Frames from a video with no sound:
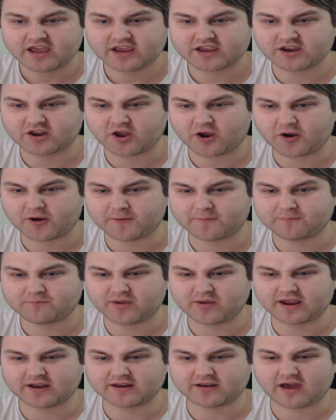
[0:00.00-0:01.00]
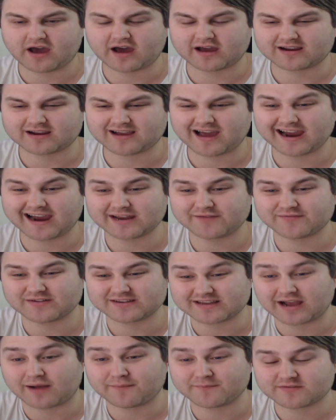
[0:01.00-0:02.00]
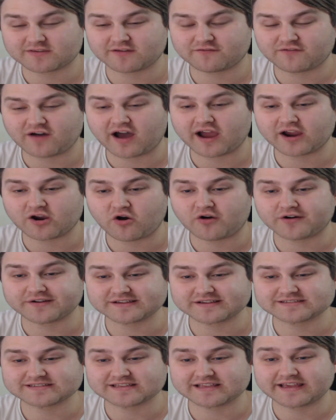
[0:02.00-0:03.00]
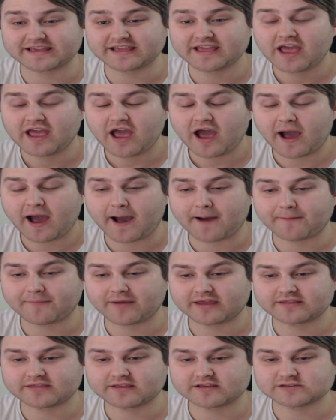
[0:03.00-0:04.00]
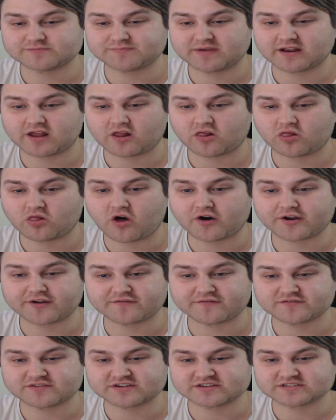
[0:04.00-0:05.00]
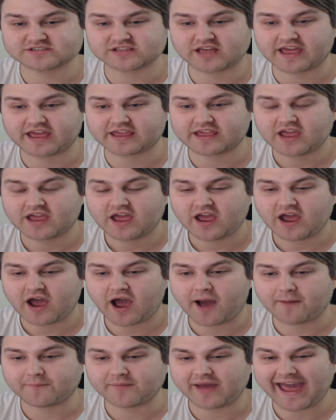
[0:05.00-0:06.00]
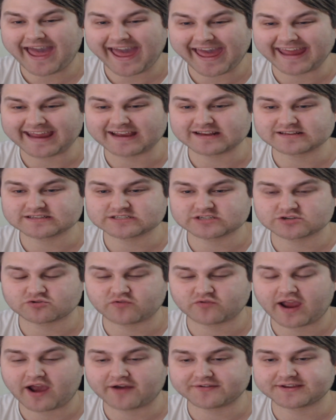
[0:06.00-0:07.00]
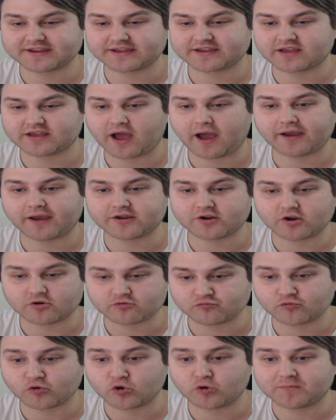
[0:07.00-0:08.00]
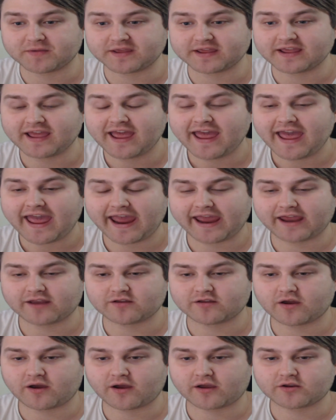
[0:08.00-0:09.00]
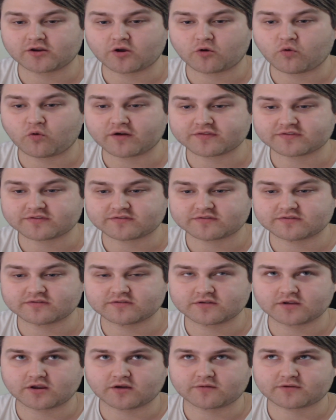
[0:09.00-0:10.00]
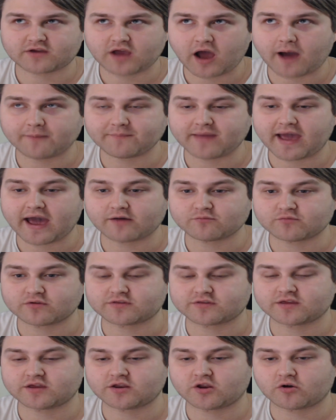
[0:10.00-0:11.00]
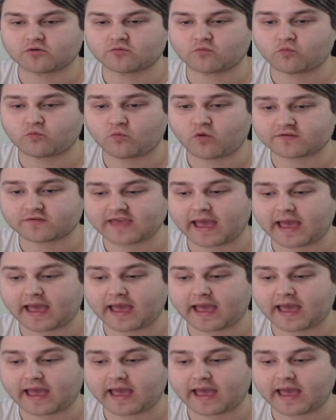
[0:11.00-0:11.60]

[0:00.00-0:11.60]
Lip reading: you know, been a kind of a dumpster fire, honestly. And there's been a lot of just like hate surrounding RWBY and come out with, you know, what's